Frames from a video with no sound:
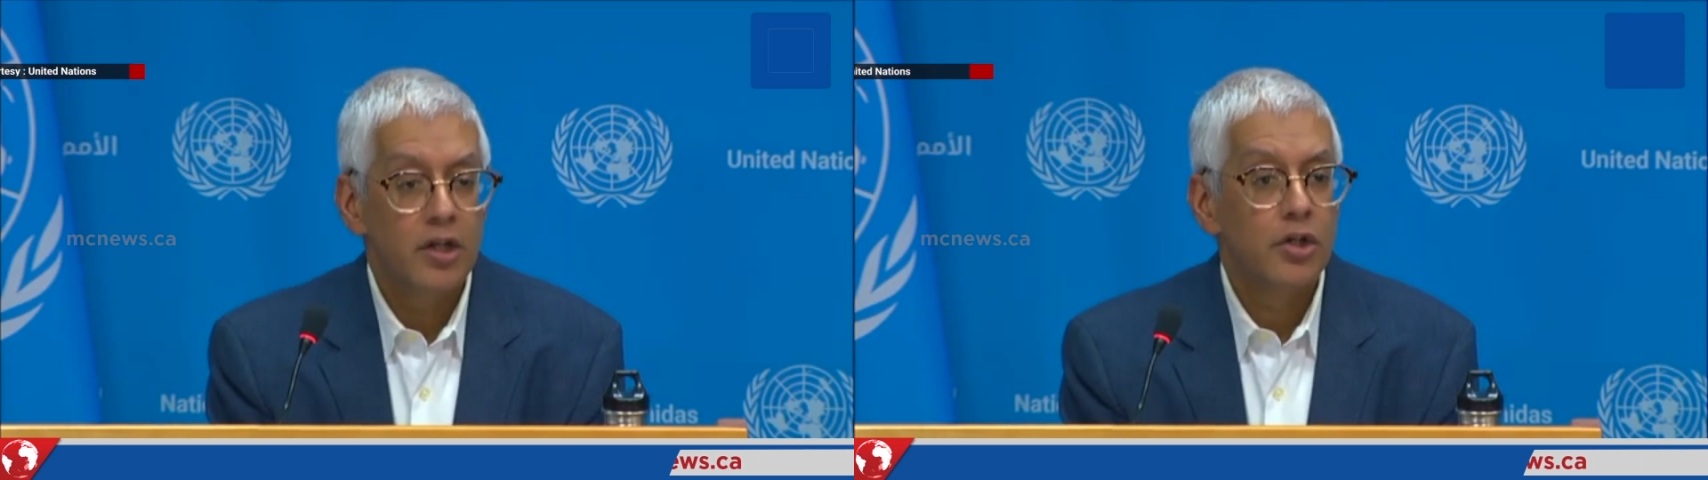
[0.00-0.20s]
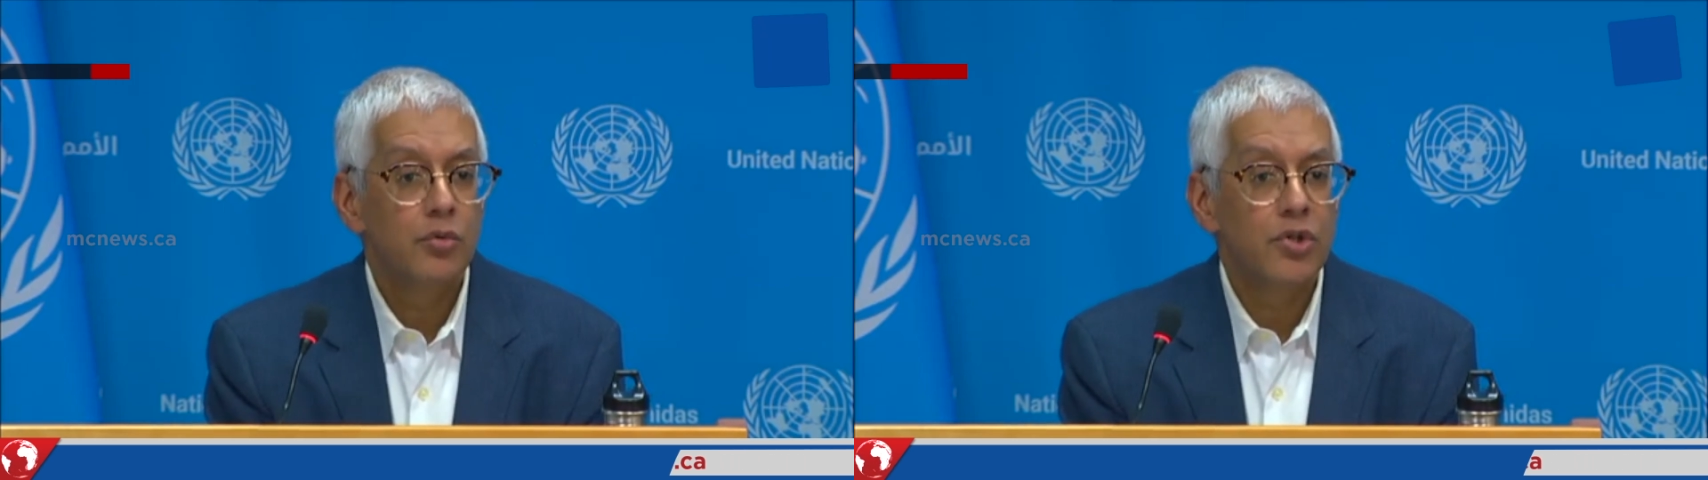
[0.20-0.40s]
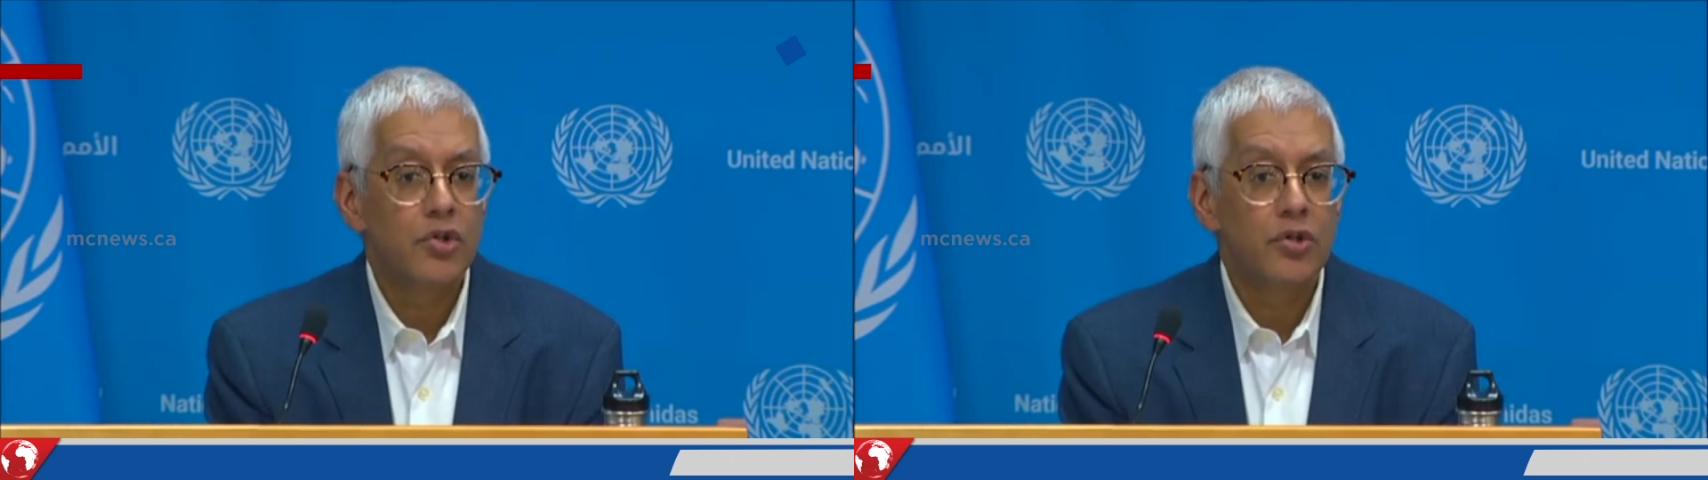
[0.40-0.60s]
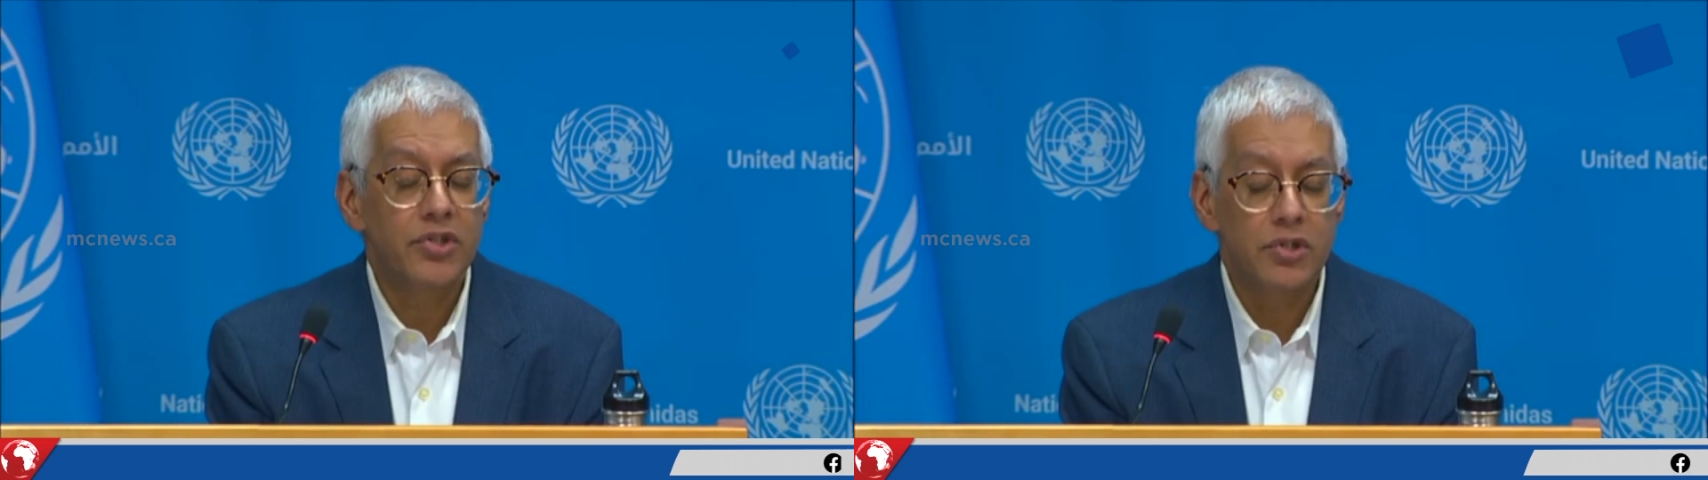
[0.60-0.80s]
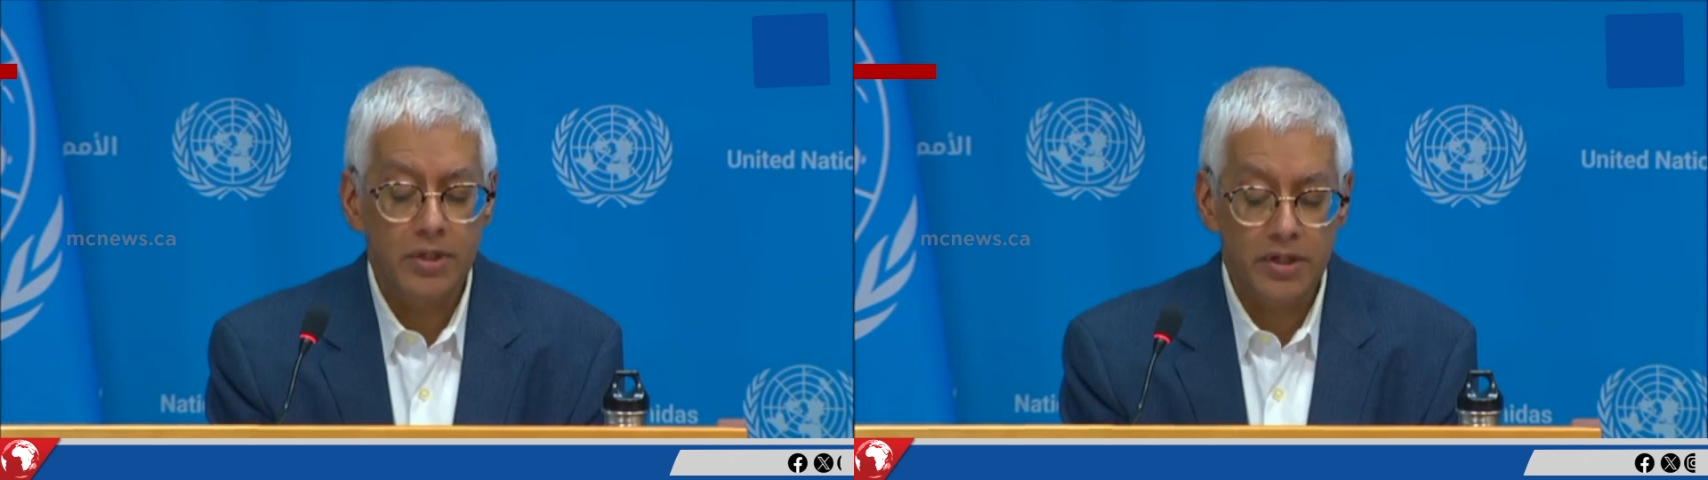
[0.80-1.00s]
to regional
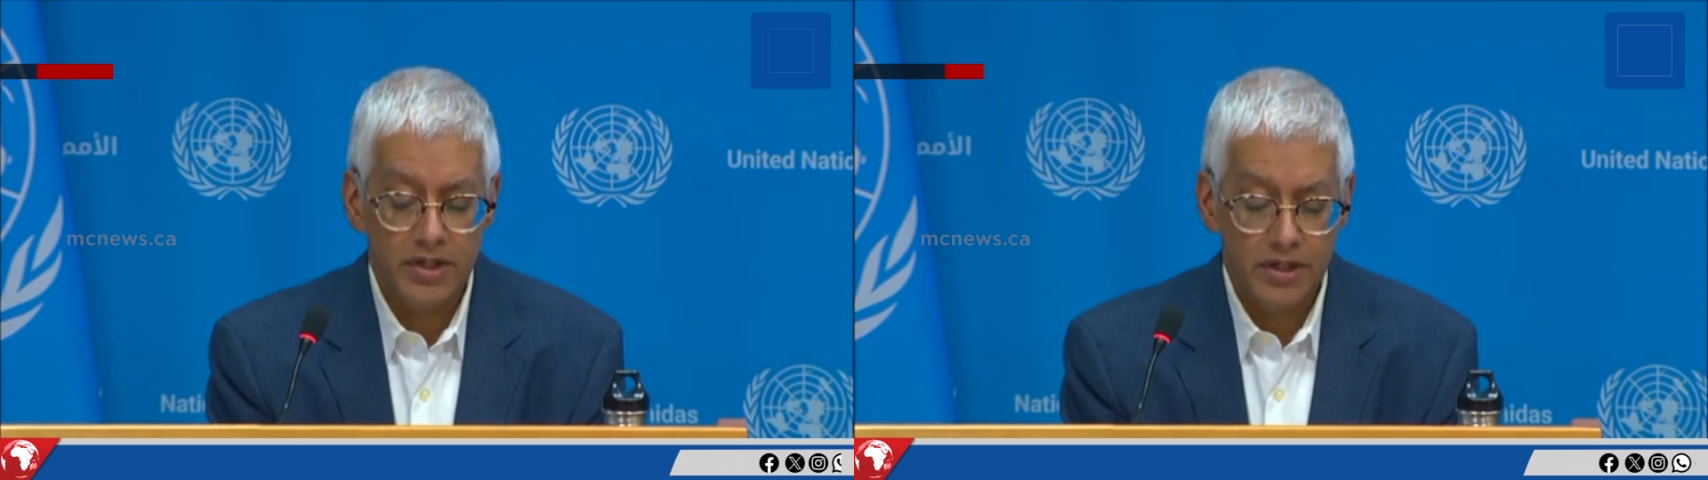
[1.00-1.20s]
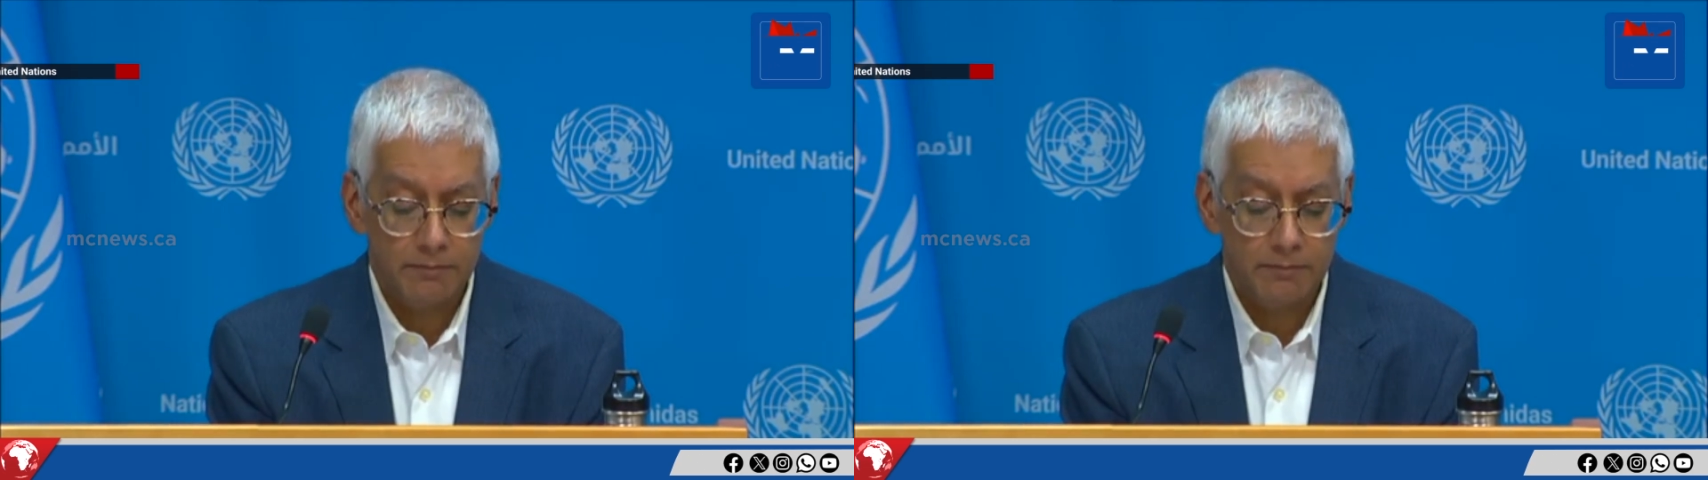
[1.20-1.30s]
stability.